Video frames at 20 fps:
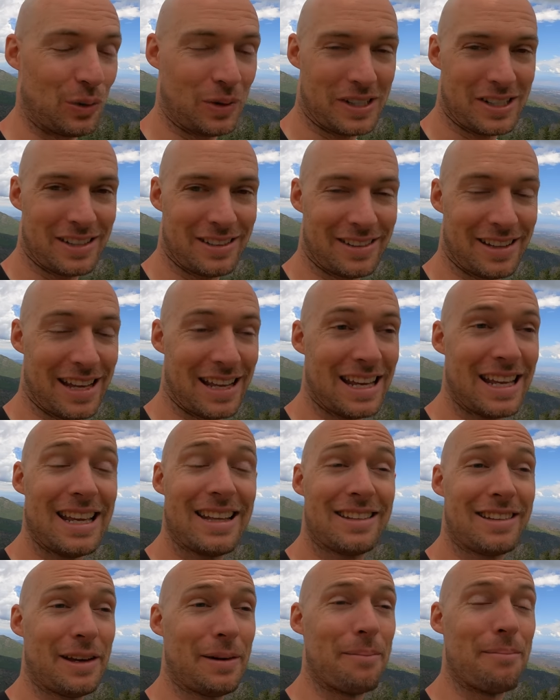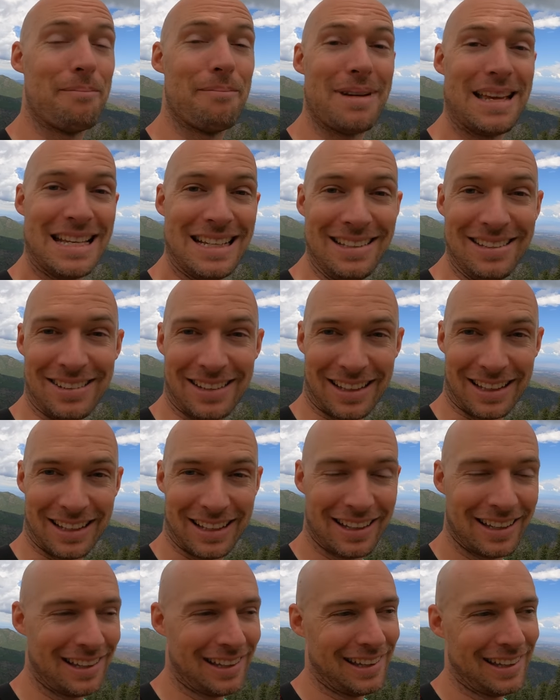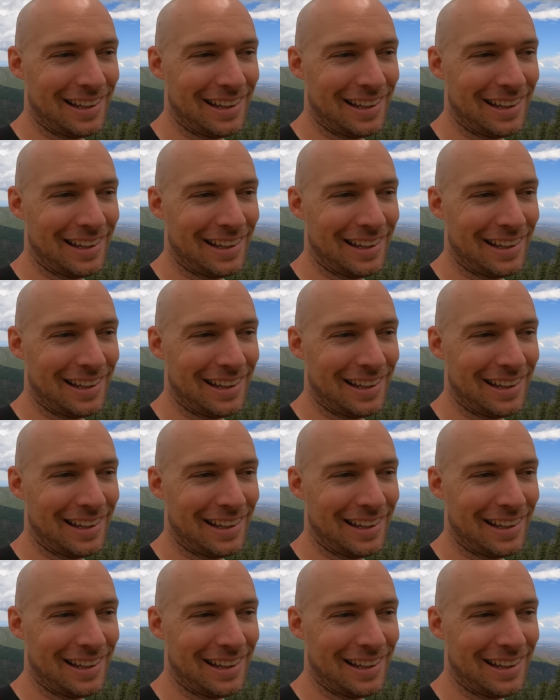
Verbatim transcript: which is that it's amazing.